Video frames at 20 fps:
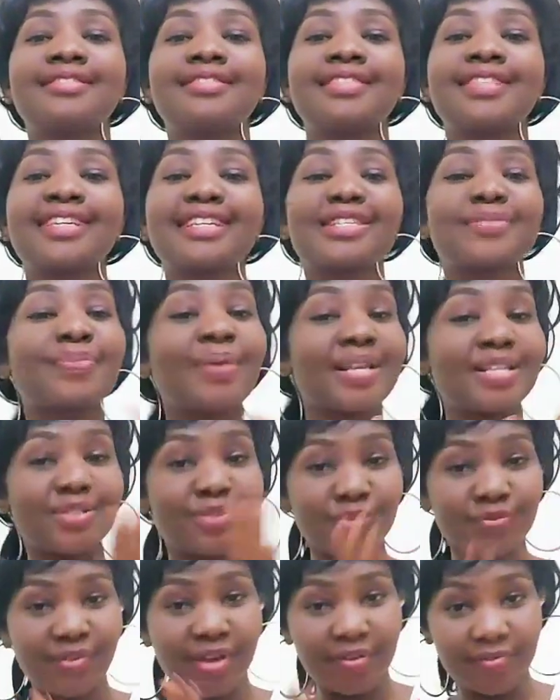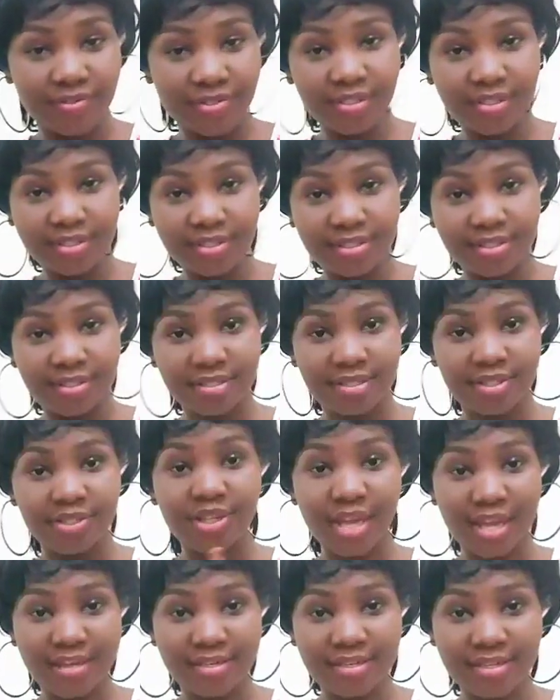that is +256
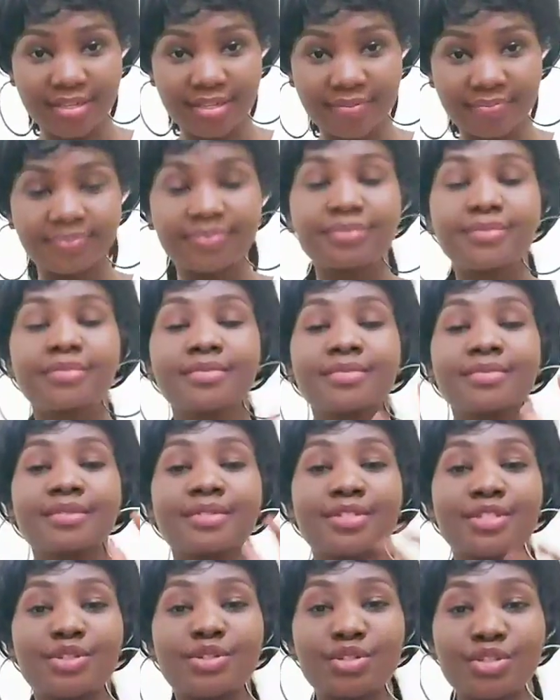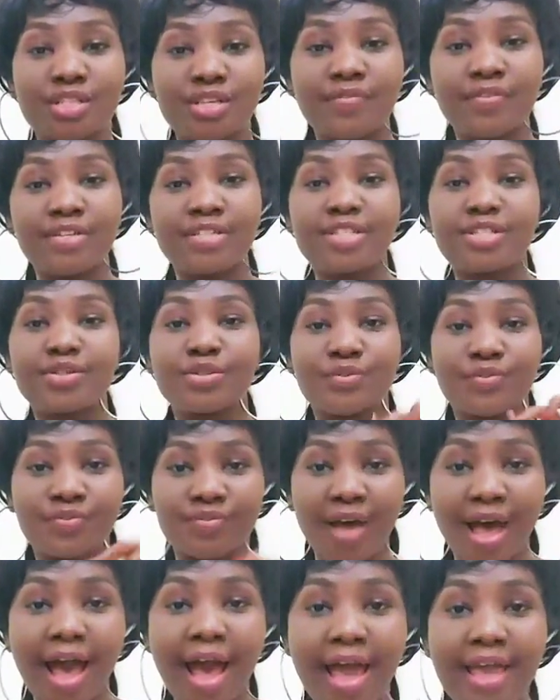Uganda,
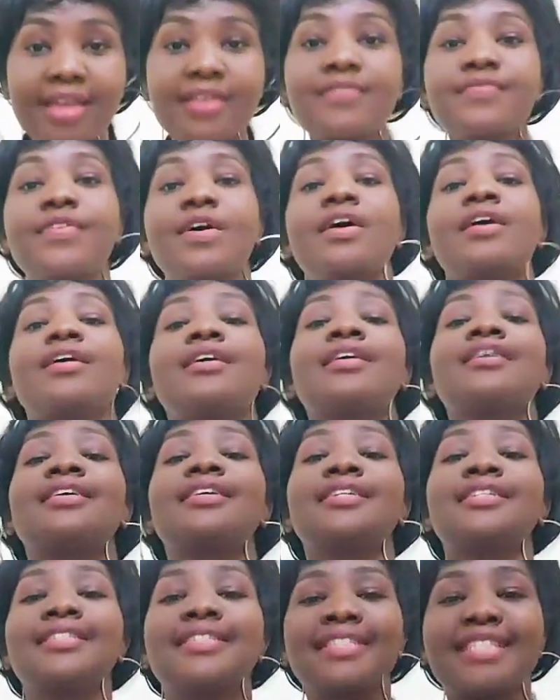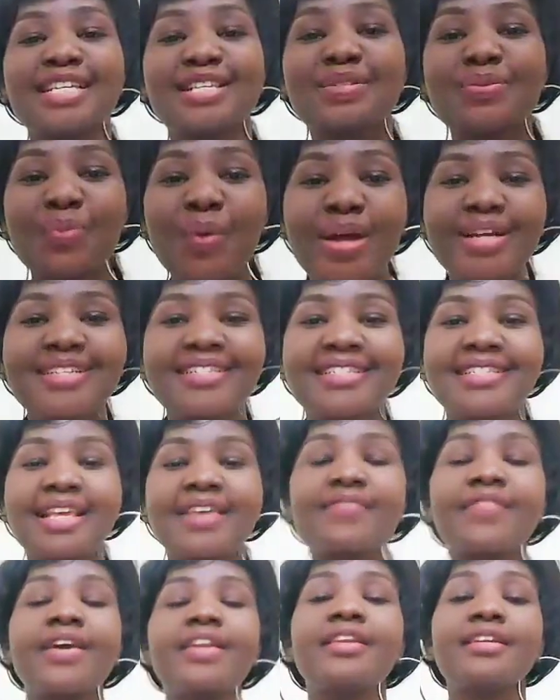0705
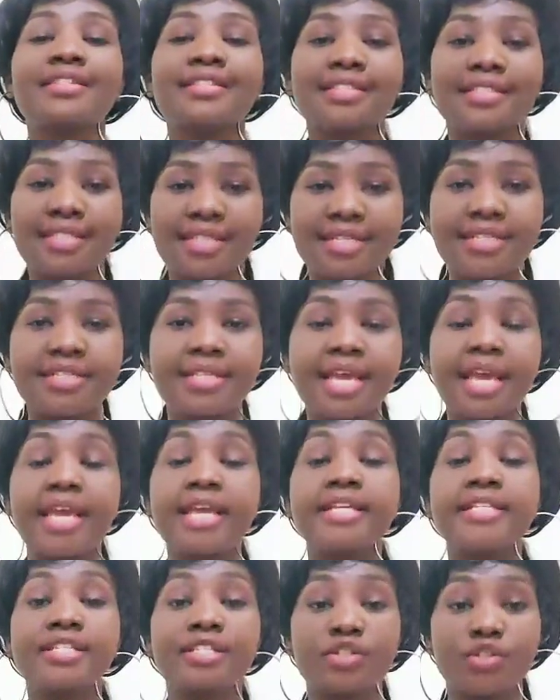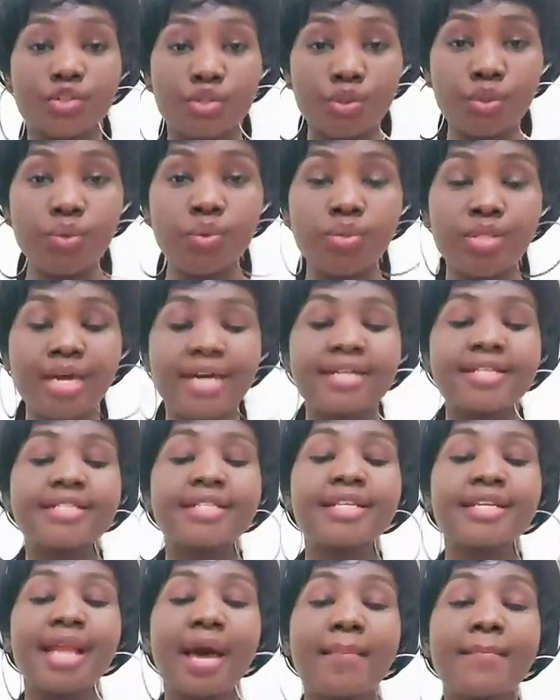617-682. That is the
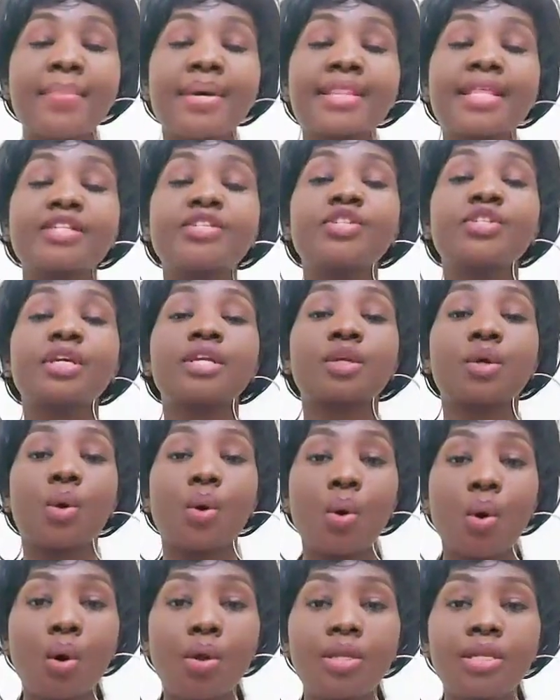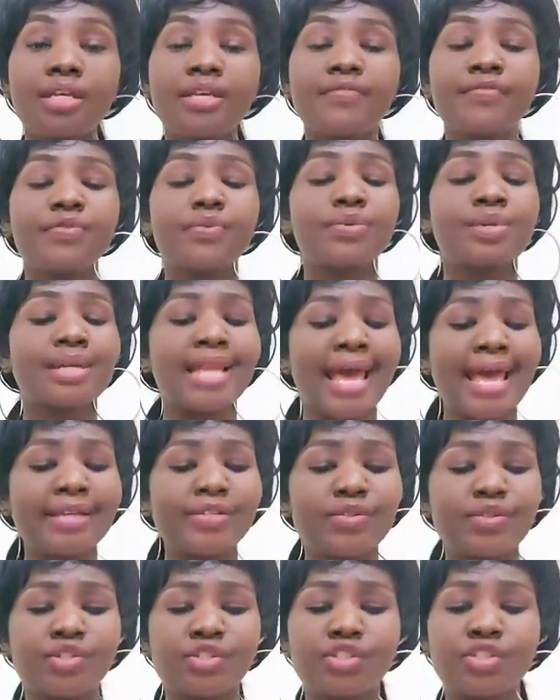number that you can call if you like
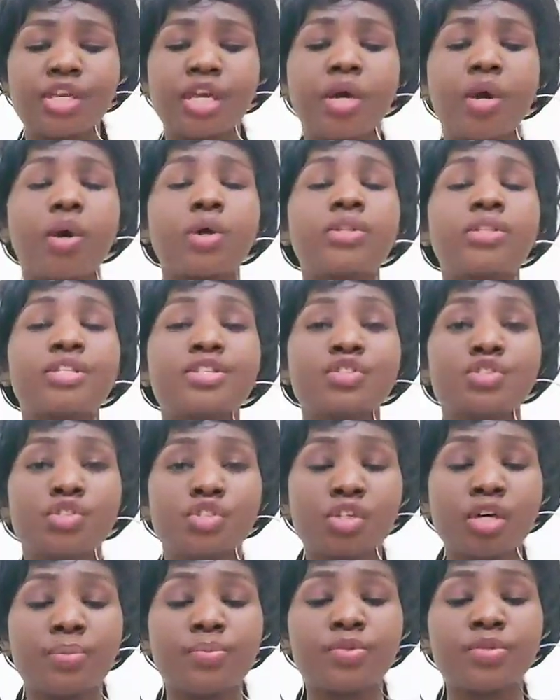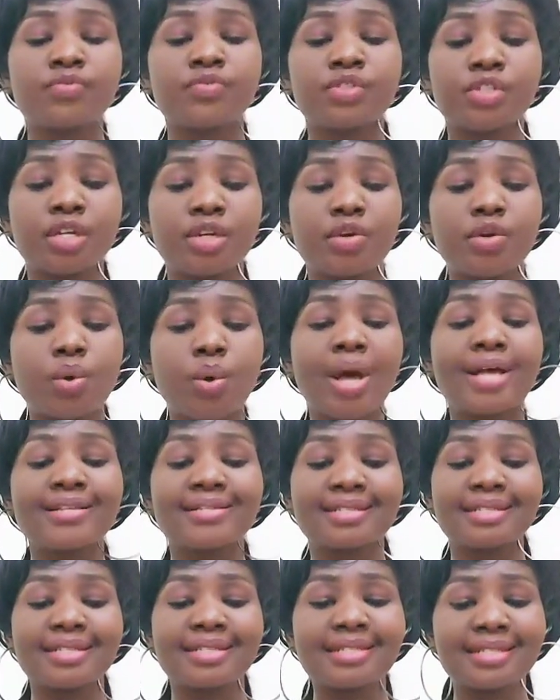to check on these jobs of general
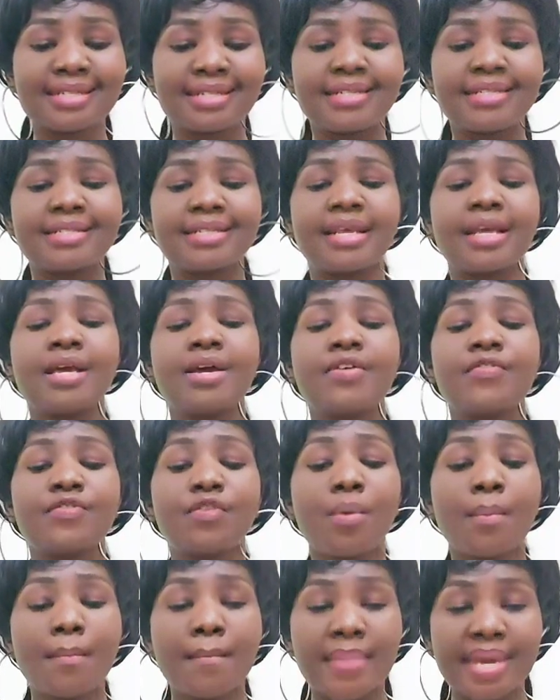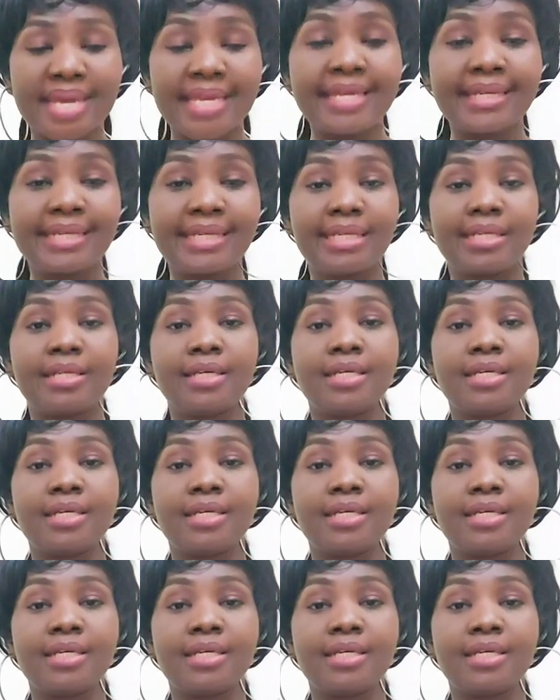assistance for male.